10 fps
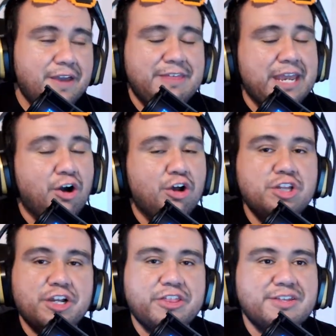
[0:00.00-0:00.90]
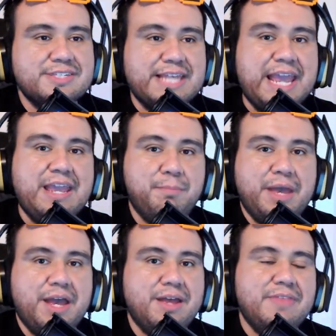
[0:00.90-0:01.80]
they all look the same,
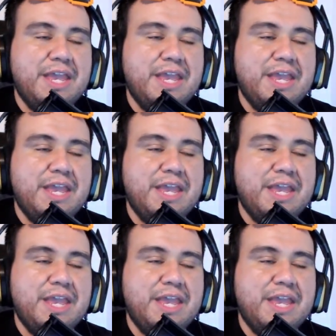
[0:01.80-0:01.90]
man.